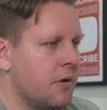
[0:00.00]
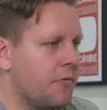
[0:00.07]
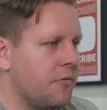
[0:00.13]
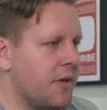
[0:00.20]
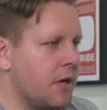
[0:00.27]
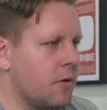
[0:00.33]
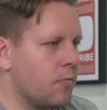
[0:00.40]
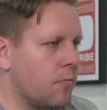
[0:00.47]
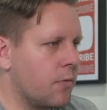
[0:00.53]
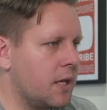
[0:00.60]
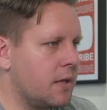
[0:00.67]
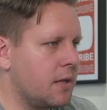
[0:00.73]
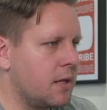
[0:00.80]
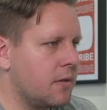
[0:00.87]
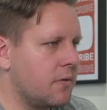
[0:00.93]
Then
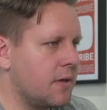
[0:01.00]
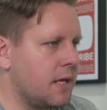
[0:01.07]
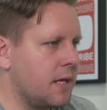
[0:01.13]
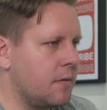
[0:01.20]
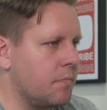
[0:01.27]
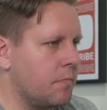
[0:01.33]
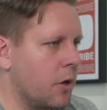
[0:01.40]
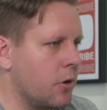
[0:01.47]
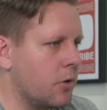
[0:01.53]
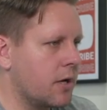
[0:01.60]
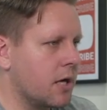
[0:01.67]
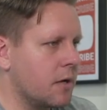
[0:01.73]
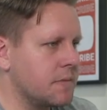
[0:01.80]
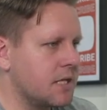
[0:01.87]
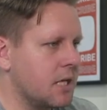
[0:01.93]
when the mode
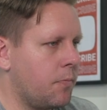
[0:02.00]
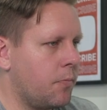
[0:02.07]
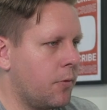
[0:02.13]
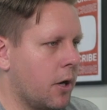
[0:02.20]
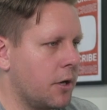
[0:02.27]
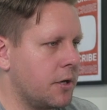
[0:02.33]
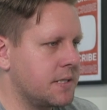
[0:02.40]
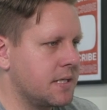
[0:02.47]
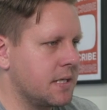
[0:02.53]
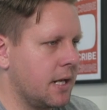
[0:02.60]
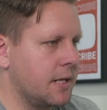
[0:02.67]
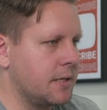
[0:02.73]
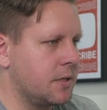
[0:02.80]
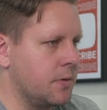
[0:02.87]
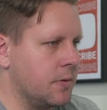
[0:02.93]
comes up, we're going to
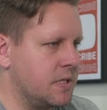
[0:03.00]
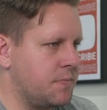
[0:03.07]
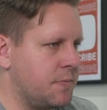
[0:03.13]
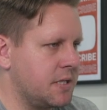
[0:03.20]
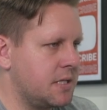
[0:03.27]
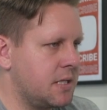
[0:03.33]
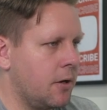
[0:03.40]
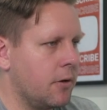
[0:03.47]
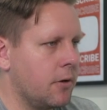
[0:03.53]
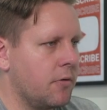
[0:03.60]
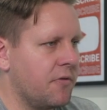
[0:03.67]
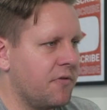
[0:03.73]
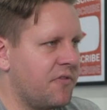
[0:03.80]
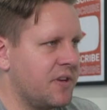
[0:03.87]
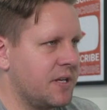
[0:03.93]
select USB
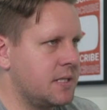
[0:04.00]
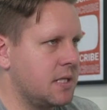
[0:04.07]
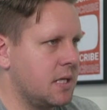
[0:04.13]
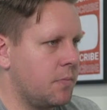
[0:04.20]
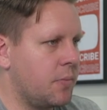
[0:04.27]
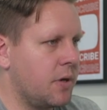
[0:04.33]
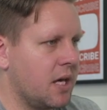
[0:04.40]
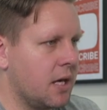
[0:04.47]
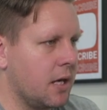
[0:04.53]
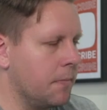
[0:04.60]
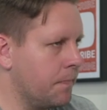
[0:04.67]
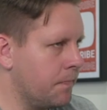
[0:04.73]
serial VCP.